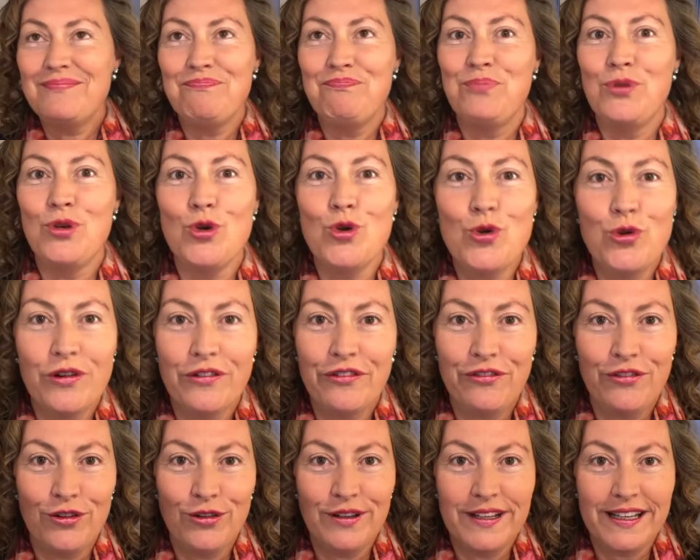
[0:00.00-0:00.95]

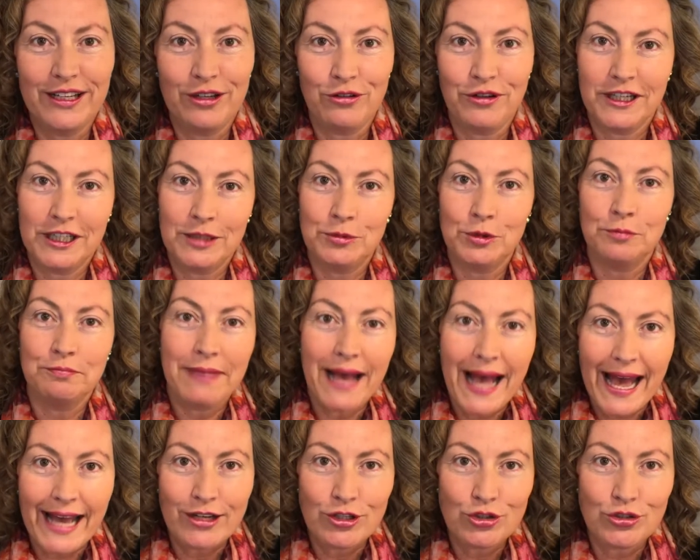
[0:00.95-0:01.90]
beautiful, incredible
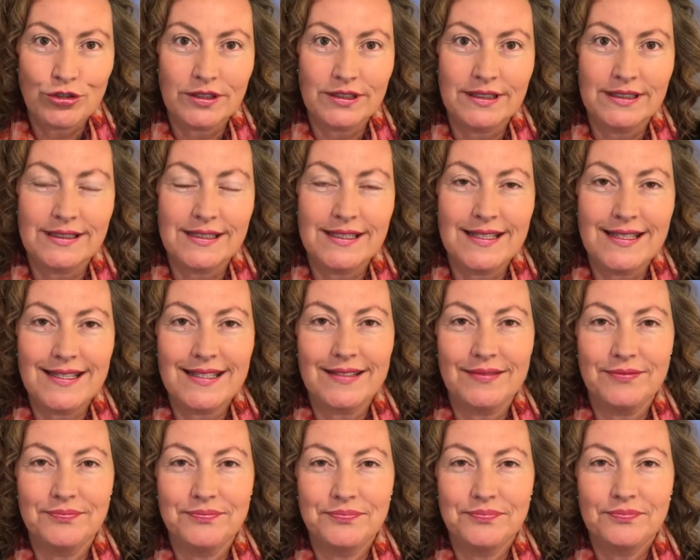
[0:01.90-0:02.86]
mantras,
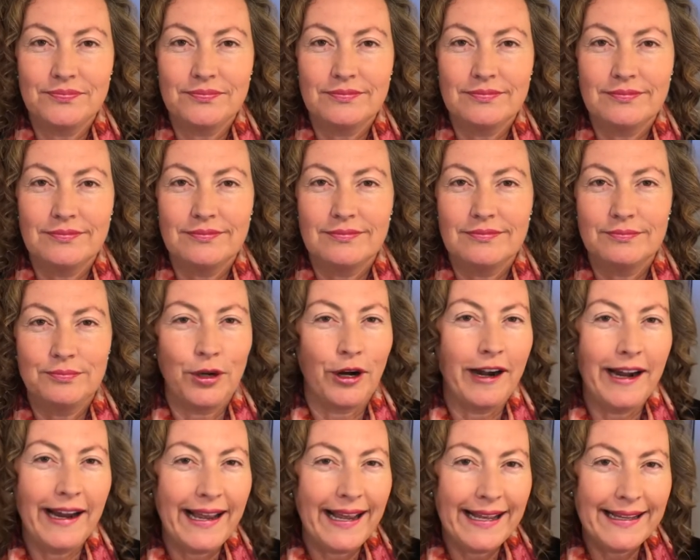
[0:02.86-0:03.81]

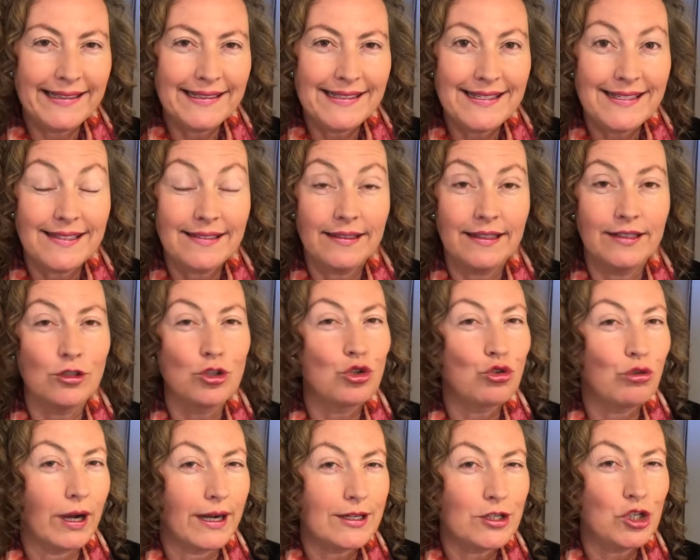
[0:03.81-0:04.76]
prayers,
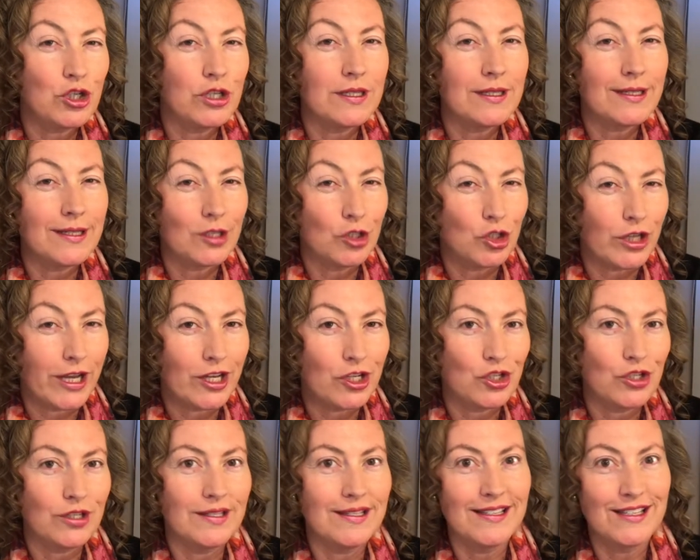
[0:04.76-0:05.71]
instructions,
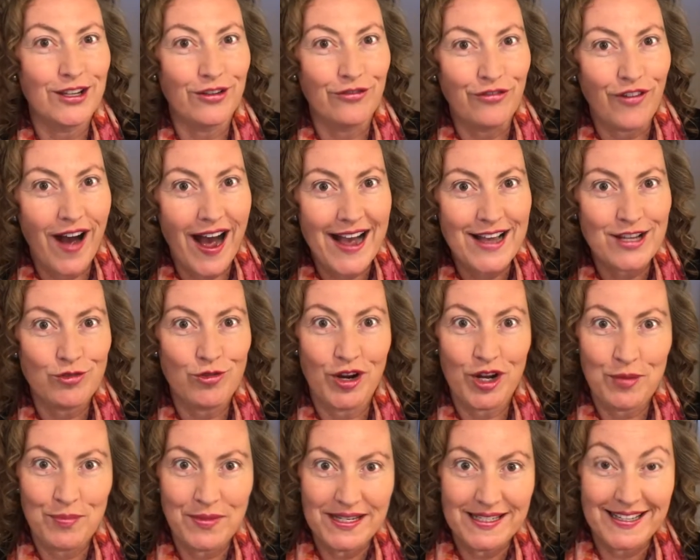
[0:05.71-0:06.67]
suggestions, advice,
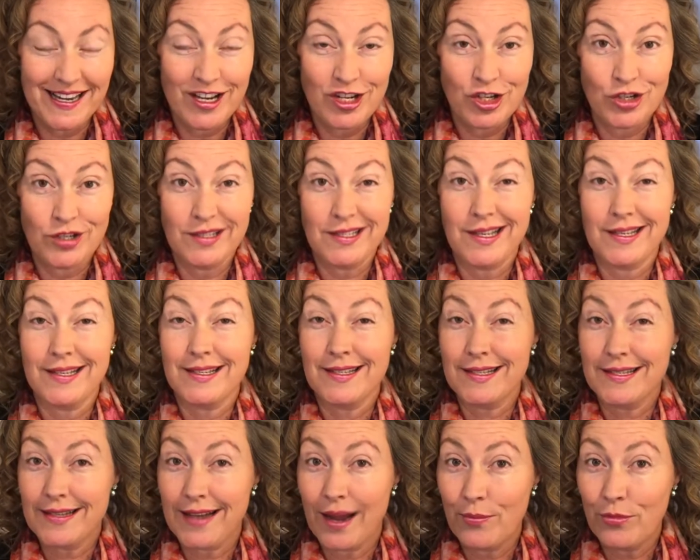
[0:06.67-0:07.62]
recommendations,
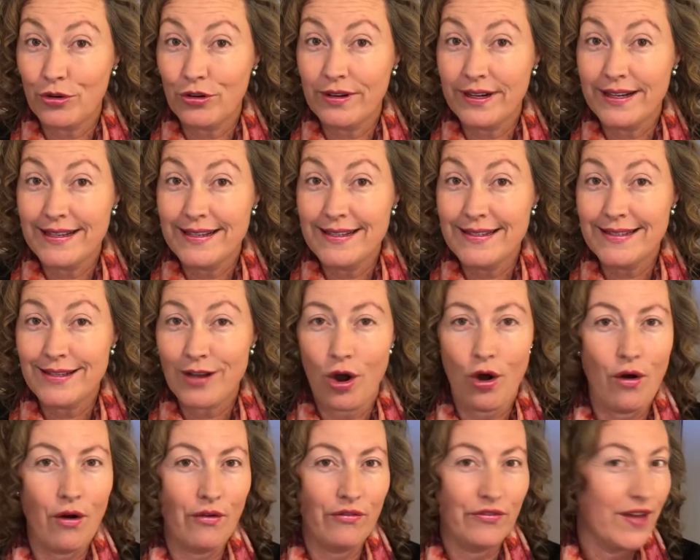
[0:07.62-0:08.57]
summaries
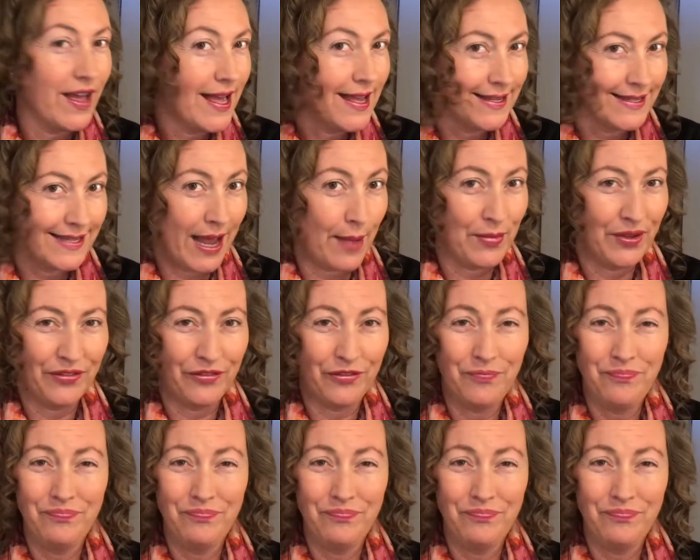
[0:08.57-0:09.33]
of some of